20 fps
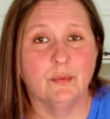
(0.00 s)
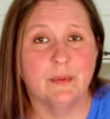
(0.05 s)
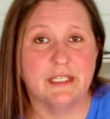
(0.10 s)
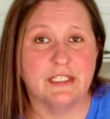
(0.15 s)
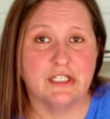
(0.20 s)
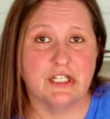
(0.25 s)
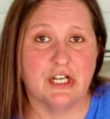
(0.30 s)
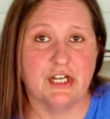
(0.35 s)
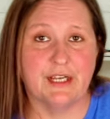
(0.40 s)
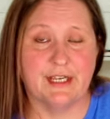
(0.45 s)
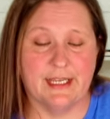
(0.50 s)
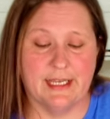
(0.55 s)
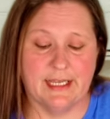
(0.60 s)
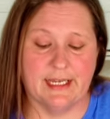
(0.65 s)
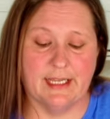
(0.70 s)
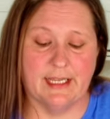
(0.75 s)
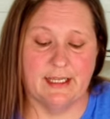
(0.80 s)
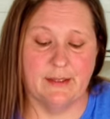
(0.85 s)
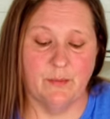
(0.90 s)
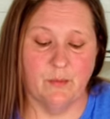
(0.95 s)
we start
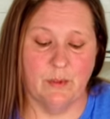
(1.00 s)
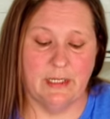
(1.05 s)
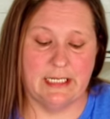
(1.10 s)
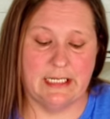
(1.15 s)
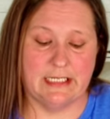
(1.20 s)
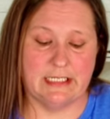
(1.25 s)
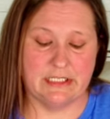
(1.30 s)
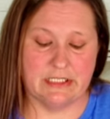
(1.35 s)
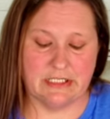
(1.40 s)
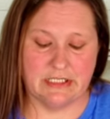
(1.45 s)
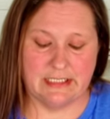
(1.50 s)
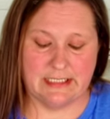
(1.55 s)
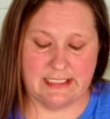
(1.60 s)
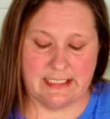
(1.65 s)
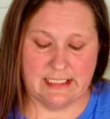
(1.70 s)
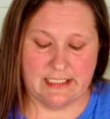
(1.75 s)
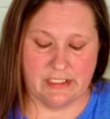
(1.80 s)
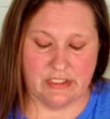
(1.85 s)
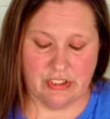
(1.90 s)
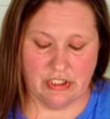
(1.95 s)
cutting, we need to
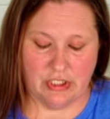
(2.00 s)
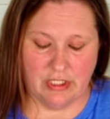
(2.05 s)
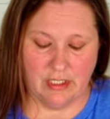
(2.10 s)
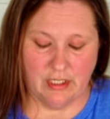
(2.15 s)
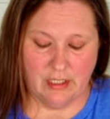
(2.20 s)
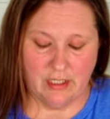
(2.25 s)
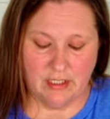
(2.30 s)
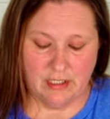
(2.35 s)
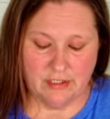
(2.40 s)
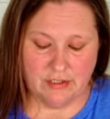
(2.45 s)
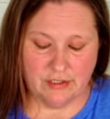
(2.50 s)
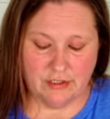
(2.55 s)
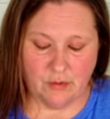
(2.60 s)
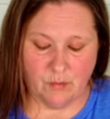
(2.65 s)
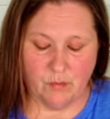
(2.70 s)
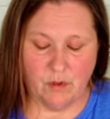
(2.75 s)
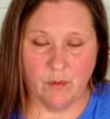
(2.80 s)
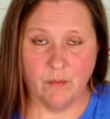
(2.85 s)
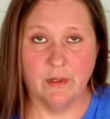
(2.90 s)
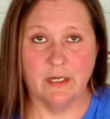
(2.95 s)
stitch. So
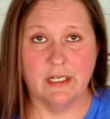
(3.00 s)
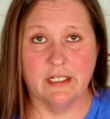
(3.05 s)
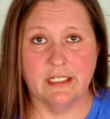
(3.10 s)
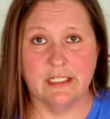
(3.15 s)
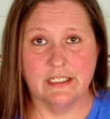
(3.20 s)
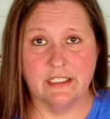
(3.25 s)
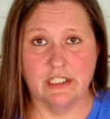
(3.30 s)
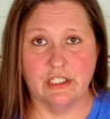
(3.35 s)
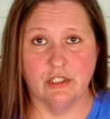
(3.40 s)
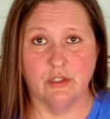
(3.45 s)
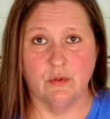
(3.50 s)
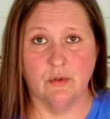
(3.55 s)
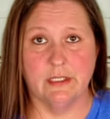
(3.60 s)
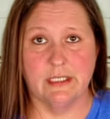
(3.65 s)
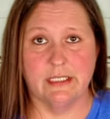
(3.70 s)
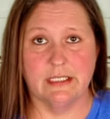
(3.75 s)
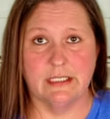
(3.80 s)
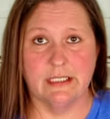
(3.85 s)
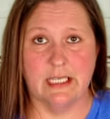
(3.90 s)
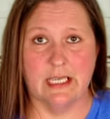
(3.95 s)
what we're going to do
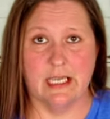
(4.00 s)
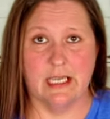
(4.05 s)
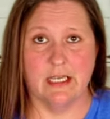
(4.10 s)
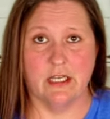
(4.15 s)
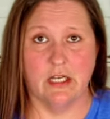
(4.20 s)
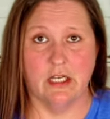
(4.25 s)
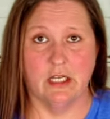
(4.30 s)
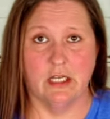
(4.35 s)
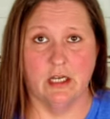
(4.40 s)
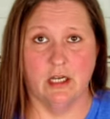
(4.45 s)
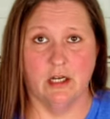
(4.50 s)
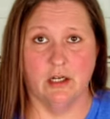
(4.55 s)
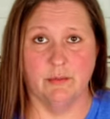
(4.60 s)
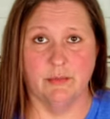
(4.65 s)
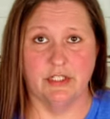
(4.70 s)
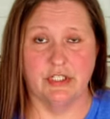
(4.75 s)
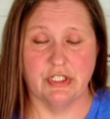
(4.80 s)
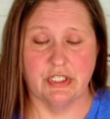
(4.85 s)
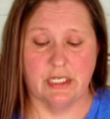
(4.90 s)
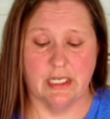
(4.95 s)
is take our
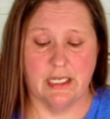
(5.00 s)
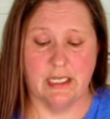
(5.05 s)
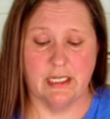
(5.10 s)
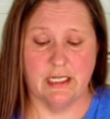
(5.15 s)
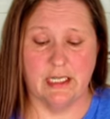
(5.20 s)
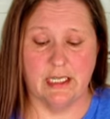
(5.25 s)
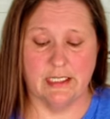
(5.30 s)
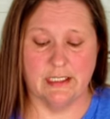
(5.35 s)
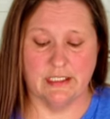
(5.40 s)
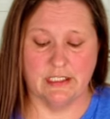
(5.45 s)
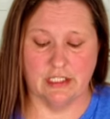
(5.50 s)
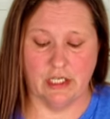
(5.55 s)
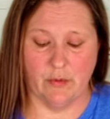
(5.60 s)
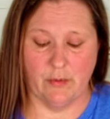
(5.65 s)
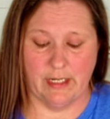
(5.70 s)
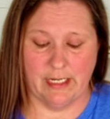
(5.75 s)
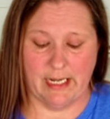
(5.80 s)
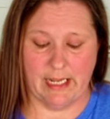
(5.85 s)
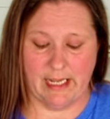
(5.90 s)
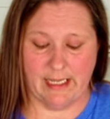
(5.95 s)
machine and sew
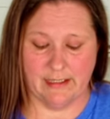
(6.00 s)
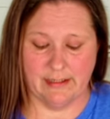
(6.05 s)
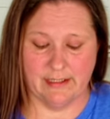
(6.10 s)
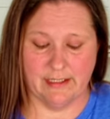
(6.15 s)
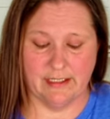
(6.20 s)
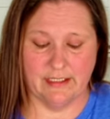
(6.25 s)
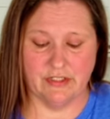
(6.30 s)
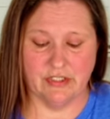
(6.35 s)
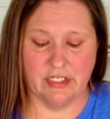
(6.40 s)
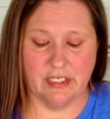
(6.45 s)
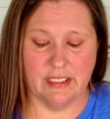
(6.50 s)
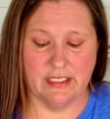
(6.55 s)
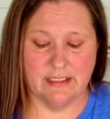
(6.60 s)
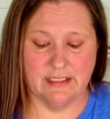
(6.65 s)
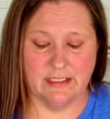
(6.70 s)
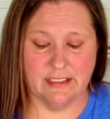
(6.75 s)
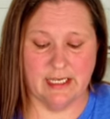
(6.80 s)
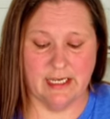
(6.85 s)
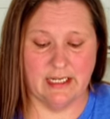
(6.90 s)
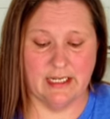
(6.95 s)
1/8 inch
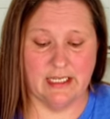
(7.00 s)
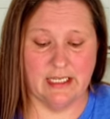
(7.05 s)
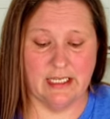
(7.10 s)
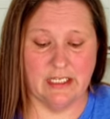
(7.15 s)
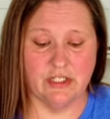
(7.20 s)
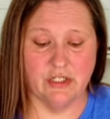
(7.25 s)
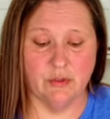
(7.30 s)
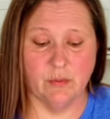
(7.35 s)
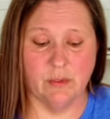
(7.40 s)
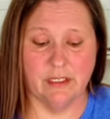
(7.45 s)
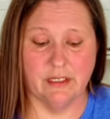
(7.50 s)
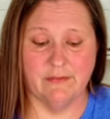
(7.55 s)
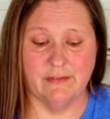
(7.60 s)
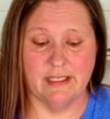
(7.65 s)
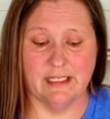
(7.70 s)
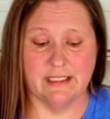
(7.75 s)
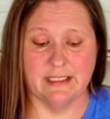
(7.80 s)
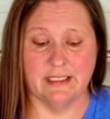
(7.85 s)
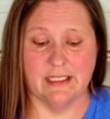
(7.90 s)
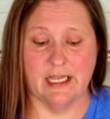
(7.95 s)
inside each one of
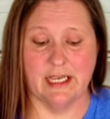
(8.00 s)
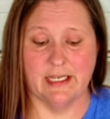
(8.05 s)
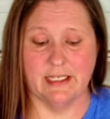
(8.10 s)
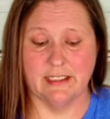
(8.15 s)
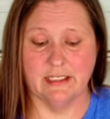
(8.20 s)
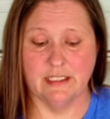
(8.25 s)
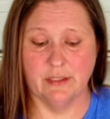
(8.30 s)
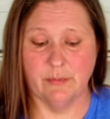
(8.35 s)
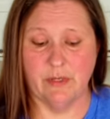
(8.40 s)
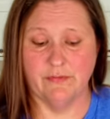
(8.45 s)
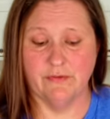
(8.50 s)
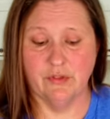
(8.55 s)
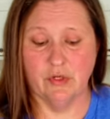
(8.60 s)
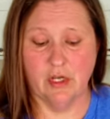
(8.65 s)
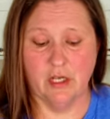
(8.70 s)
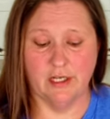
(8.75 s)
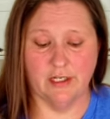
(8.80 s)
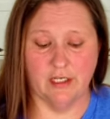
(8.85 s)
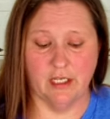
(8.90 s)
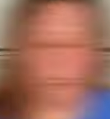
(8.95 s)
these lines that we've
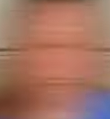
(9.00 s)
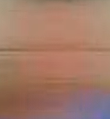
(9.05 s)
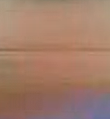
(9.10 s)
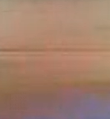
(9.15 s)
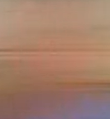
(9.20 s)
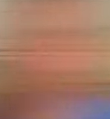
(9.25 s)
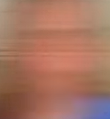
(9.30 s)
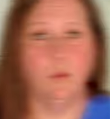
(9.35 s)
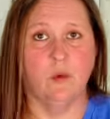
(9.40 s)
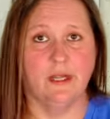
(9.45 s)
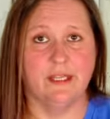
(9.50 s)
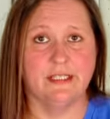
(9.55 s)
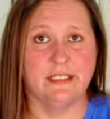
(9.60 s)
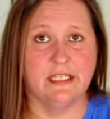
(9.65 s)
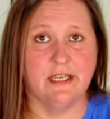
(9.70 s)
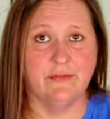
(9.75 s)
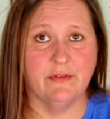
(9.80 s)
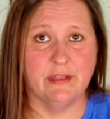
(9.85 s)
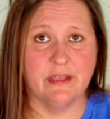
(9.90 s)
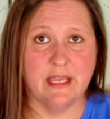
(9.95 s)
drawn. Once
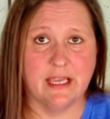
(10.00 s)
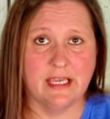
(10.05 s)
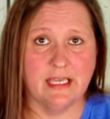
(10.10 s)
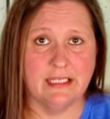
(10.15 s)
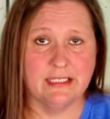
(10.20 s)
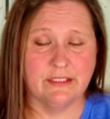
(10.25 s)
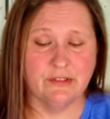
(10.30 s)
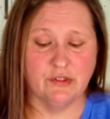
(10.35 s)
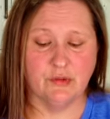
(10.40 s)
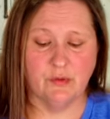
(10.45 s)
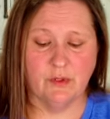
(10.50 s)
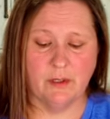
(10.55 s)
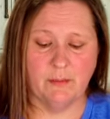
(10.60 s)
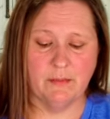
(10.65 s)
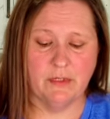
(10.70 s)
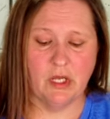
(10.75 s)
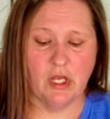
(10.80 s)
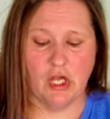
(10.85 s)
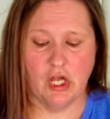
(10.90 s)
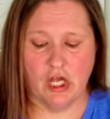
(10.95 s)
everything is
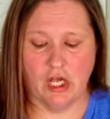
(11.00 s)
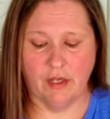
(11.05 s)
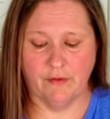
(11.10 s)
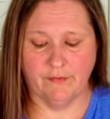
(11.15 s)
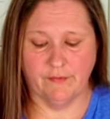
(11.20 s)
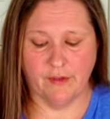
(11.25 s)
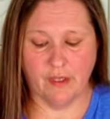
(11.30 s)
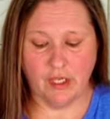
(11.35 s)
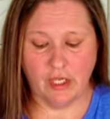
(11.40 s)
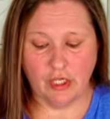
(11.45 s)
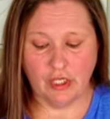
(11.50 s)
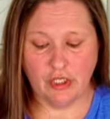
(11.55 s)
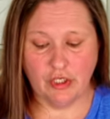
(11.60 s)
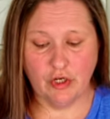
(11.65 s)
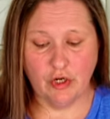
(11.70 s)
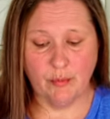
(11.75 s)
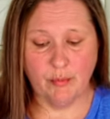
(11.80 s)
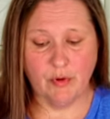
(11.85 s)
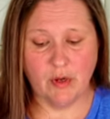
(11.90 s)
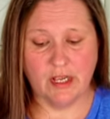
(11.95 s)
trimmed off,
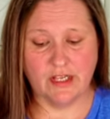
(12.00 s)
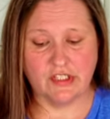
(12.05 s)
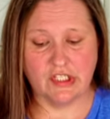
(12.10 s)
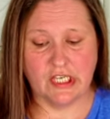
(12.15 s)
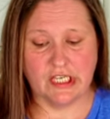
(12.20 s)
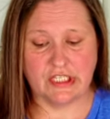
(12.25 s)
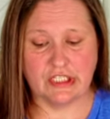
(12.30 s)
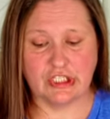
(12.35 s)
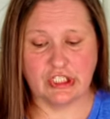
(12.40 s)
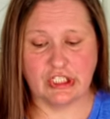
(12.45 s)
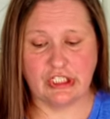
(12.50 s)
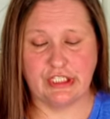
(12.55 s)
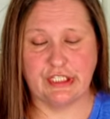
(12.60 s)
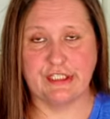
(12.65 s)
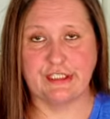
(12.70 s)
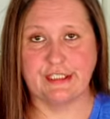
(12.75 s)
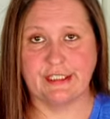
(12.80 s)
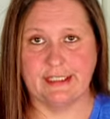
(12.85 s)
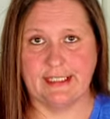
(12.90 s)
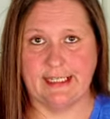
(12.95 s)
your project should
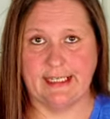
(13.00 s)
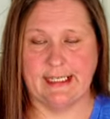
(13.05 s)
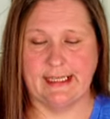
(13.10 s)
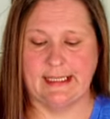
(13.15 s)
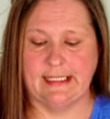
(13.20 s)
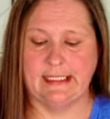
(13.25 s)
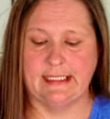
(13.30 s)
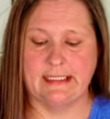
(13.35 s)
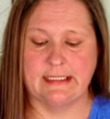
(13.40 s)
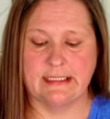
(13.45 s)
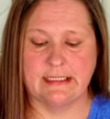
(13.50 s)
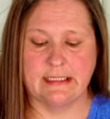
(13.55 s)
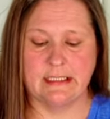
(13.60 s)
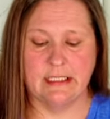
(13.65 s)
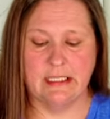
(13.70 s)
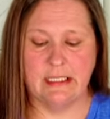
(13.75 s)
look like this.